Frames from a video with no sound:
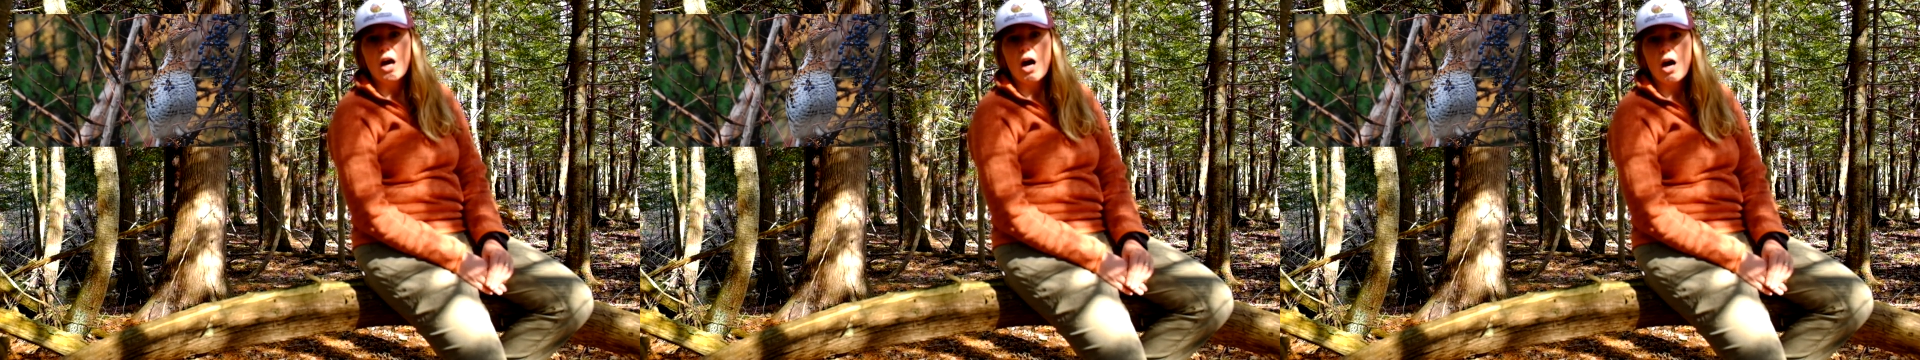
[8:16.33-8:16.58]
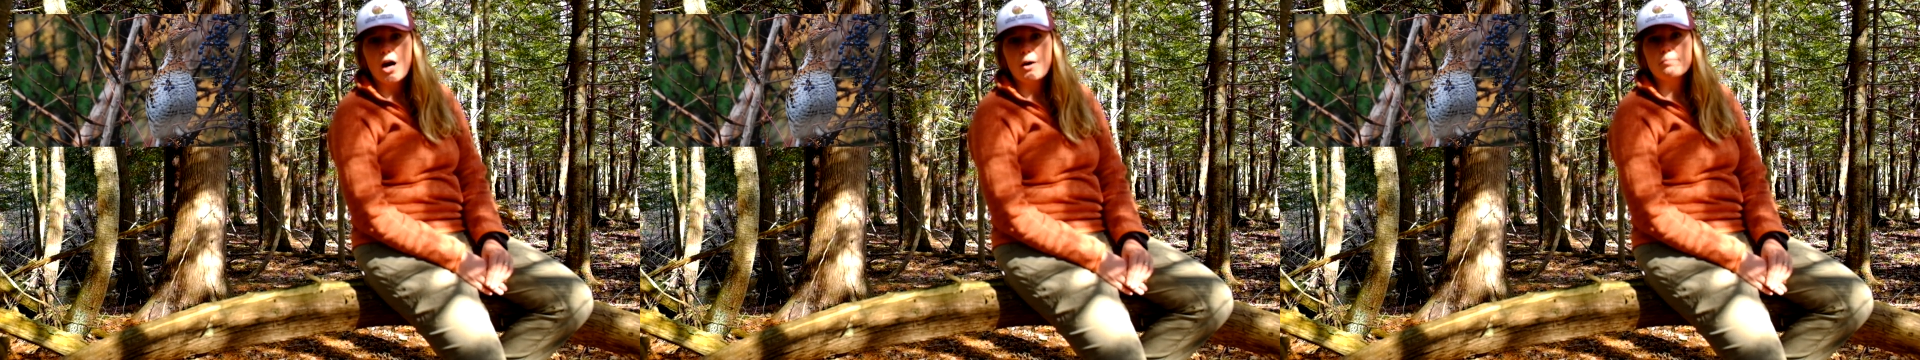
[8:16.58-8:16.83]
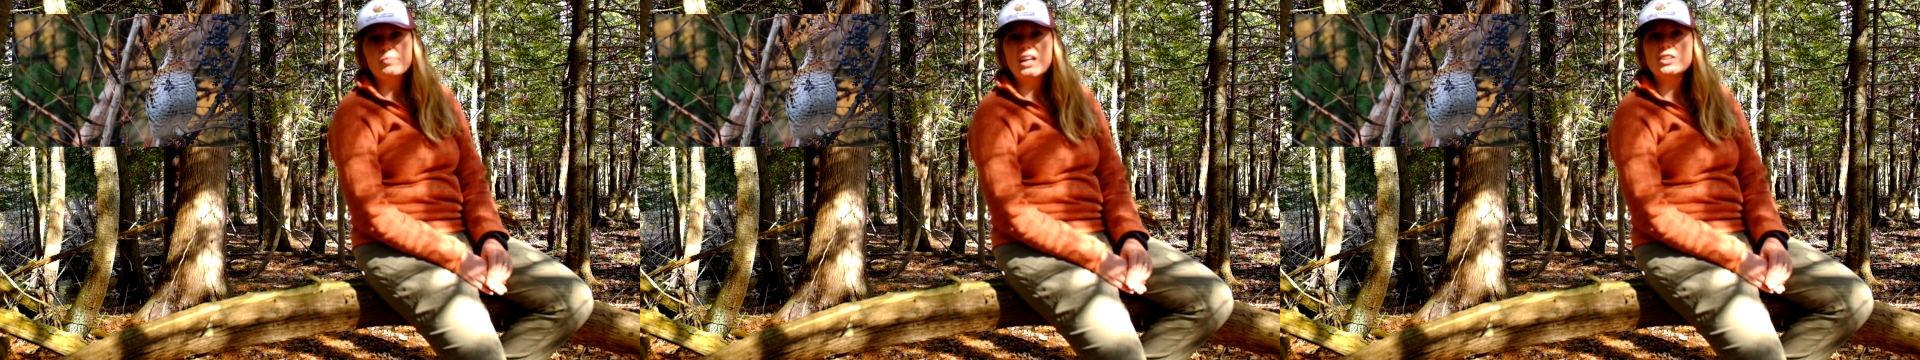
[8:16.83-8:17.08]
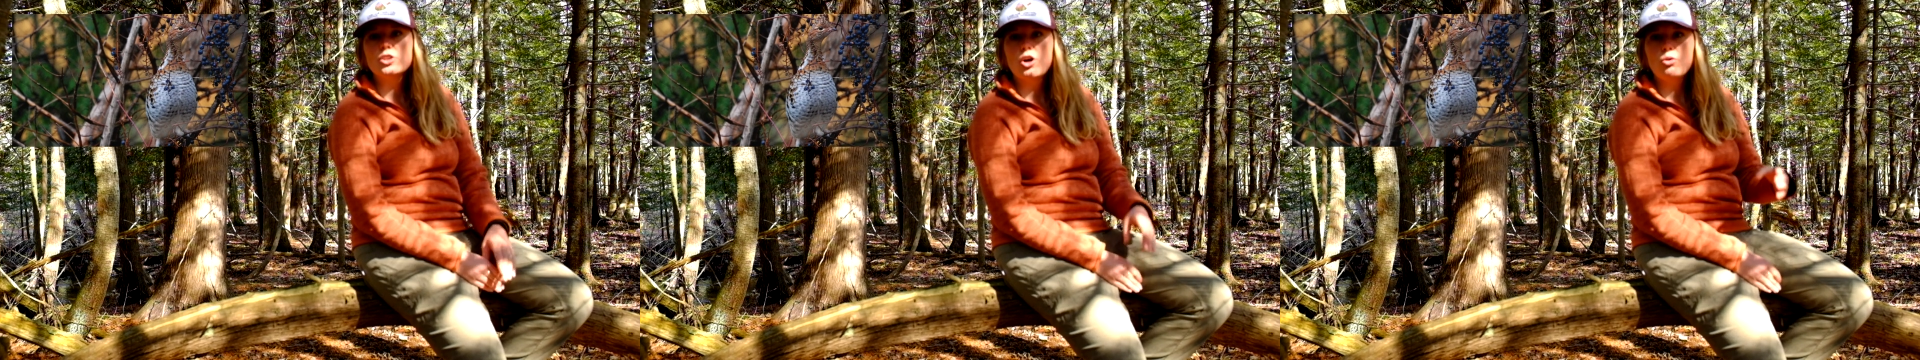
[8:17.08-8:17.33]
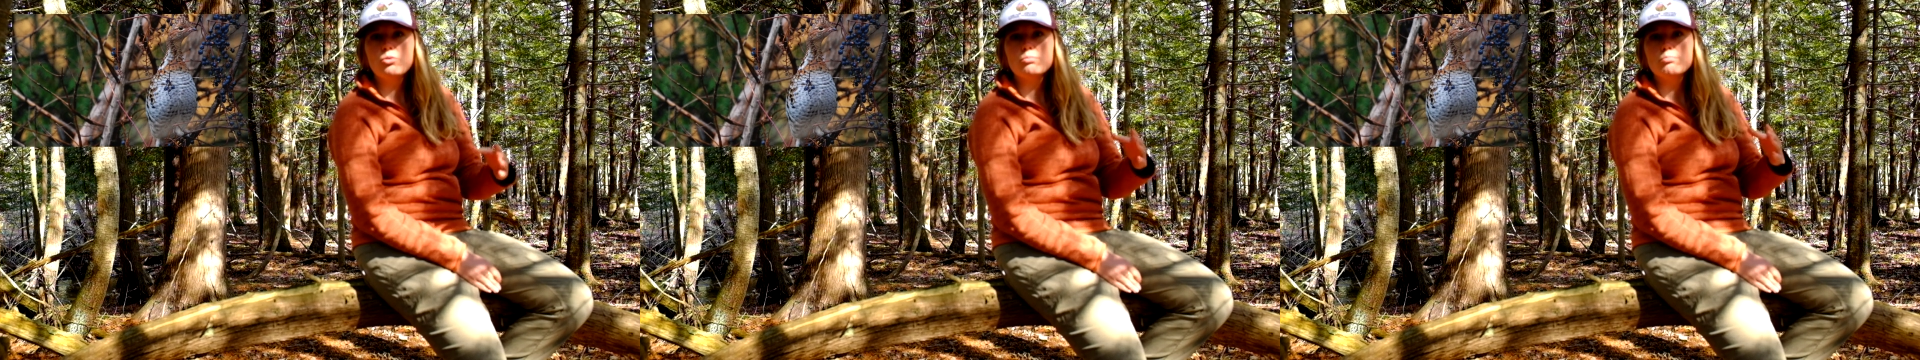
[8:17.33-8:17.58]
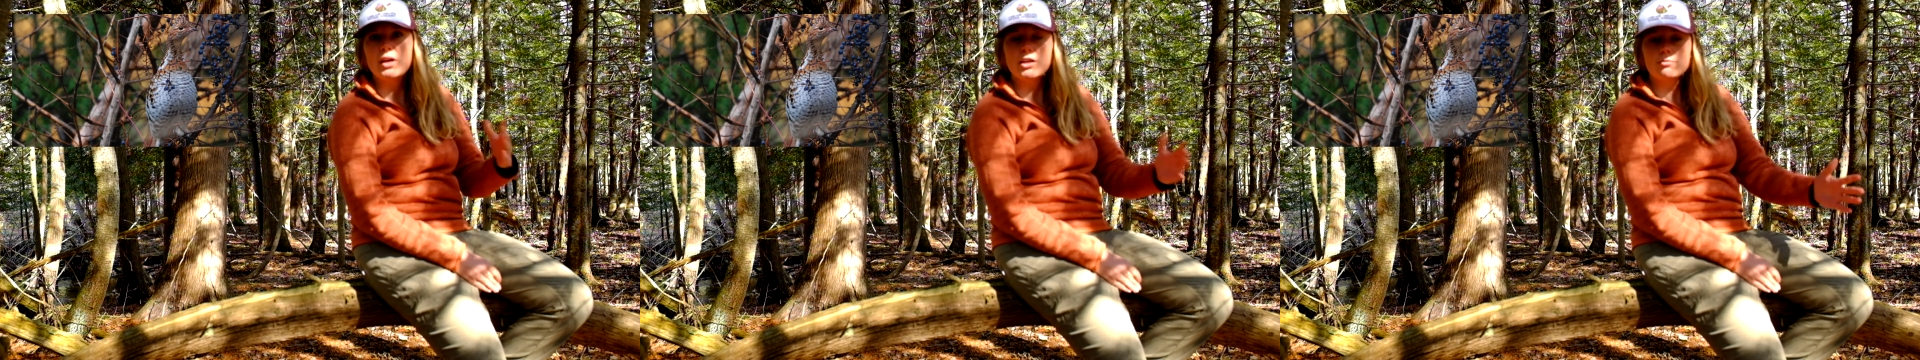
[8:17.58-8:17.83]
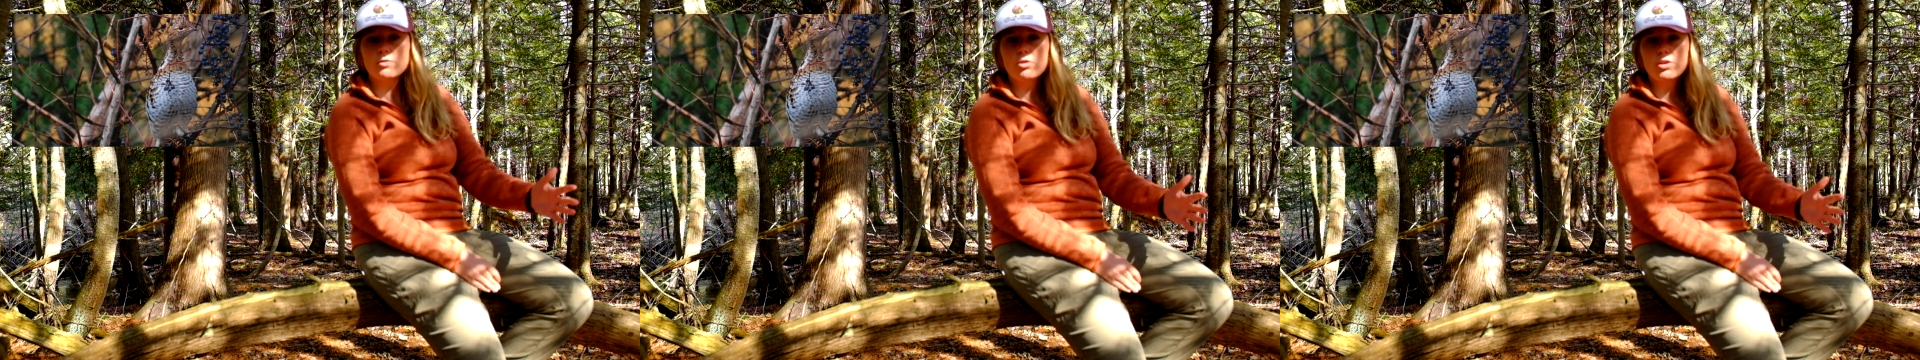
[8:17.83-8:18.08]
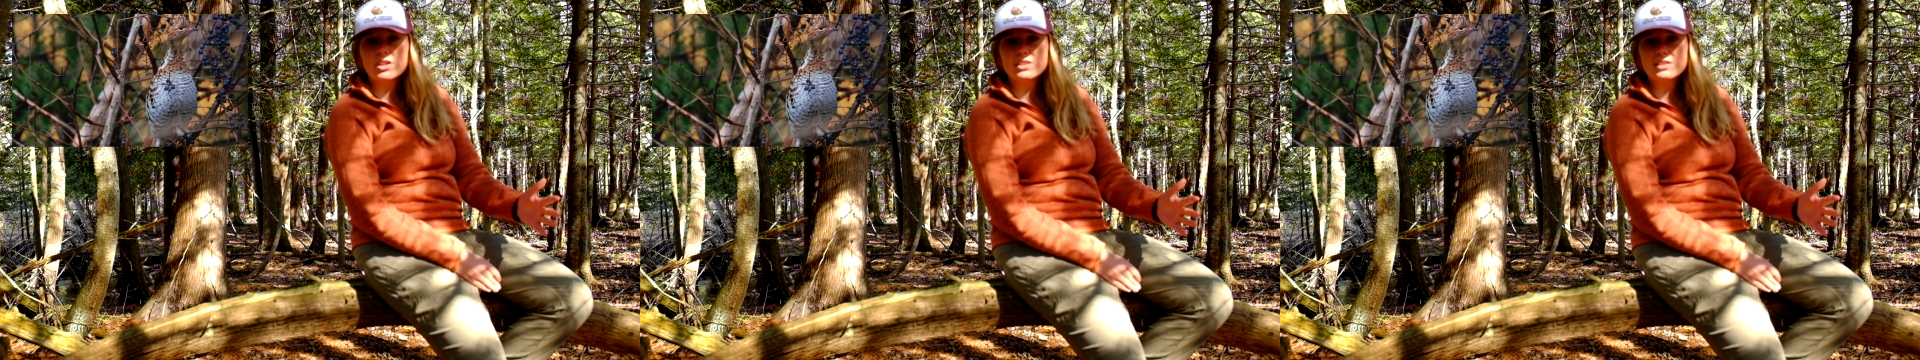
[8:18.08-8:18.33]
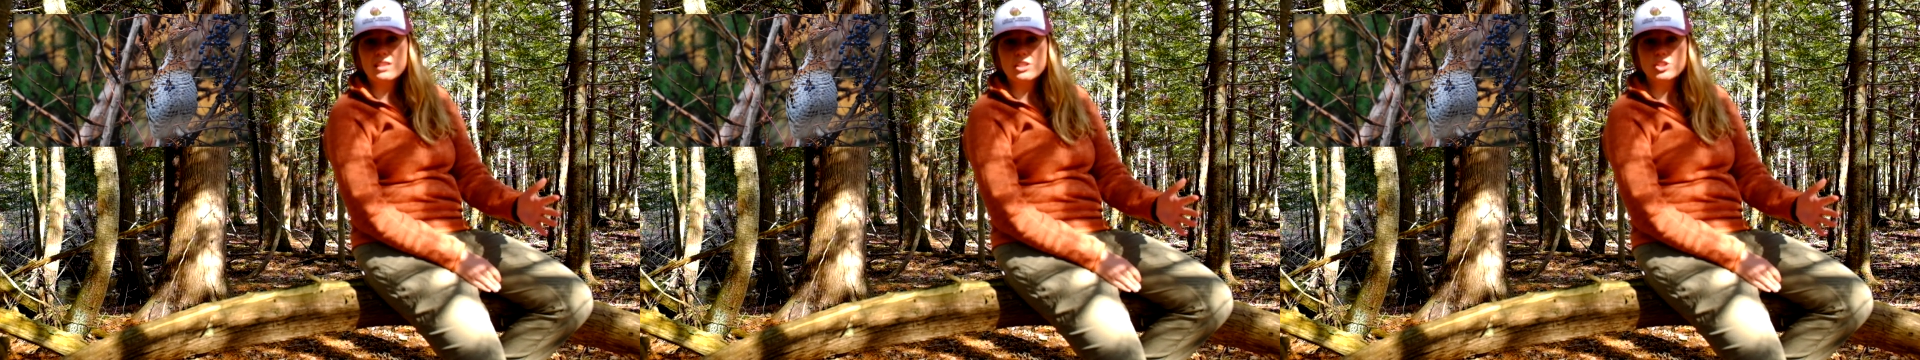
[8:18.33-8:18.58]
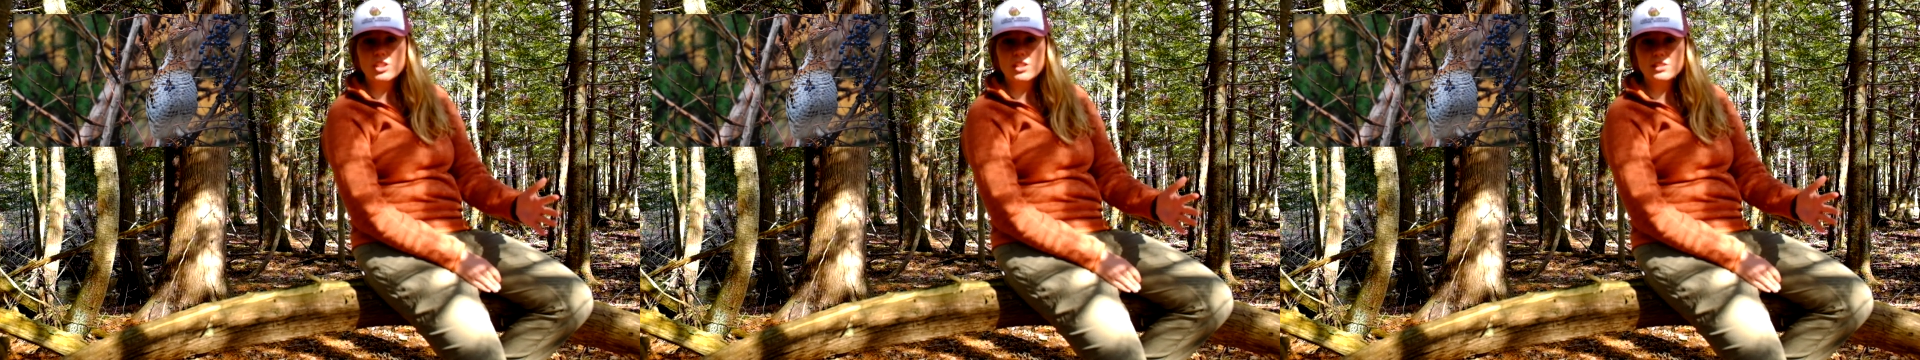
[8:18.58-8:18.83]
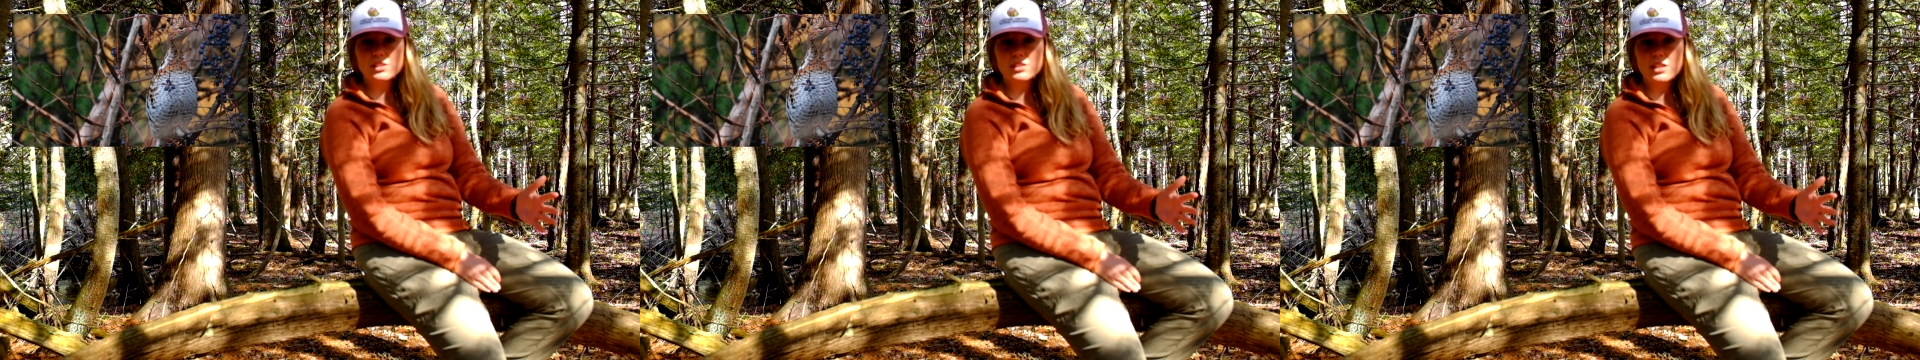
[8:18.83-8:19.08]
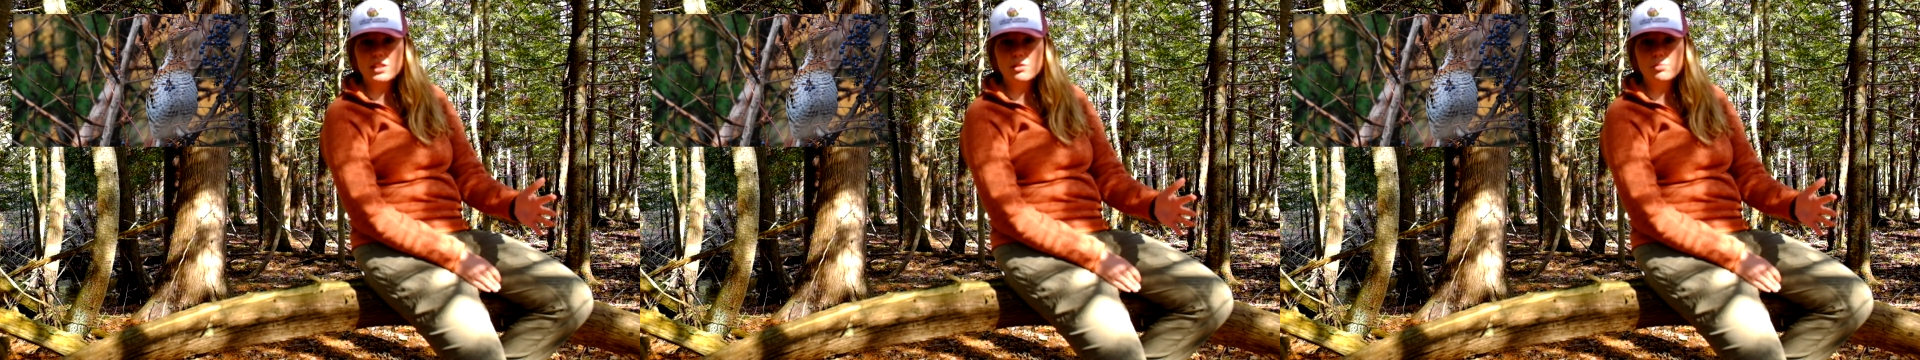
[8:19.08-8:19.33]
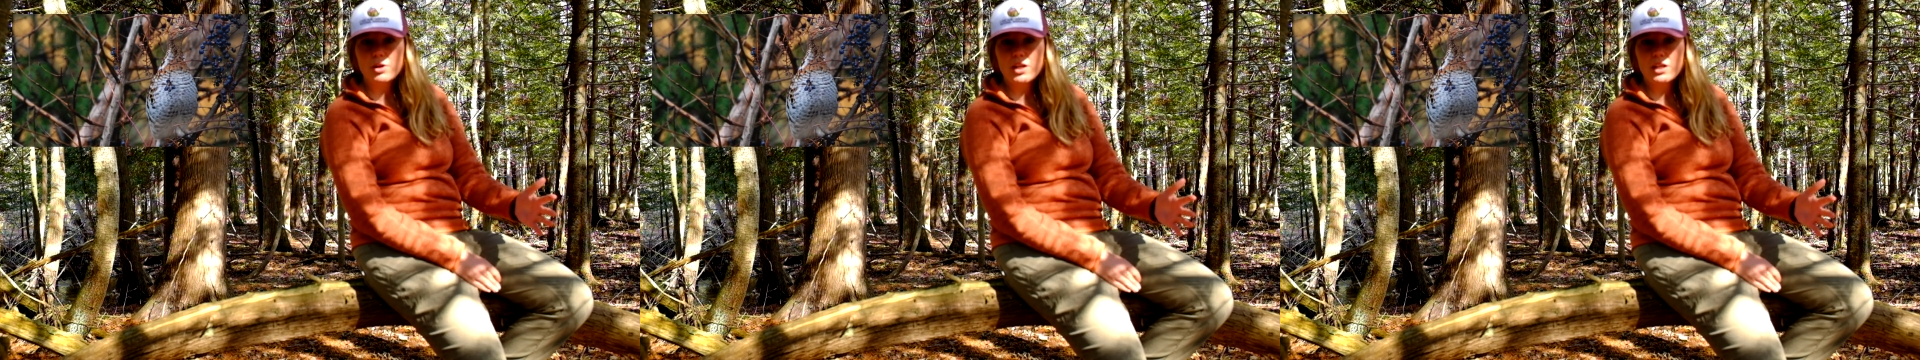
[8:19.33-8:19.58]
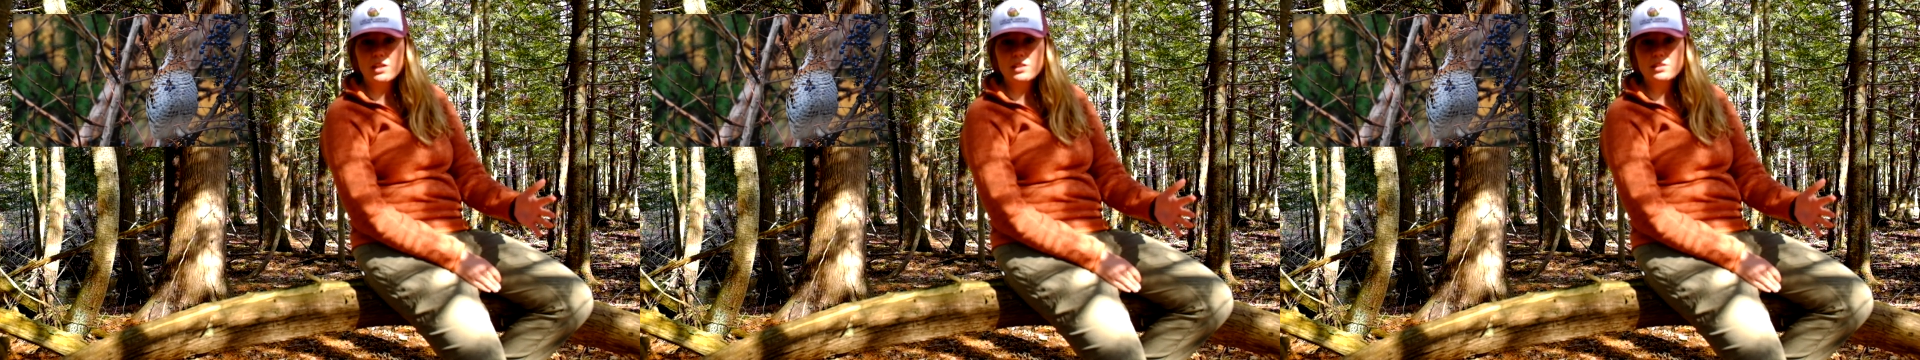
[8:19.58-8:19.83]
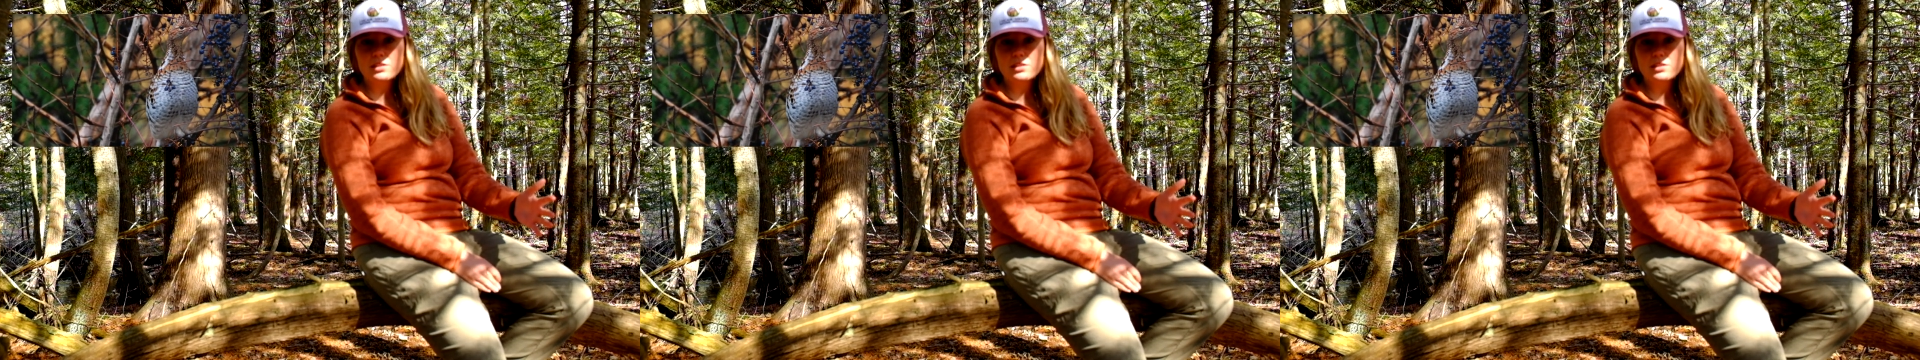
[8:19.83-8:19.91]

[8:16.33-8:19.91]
um, they don't make vocalizations in the breeding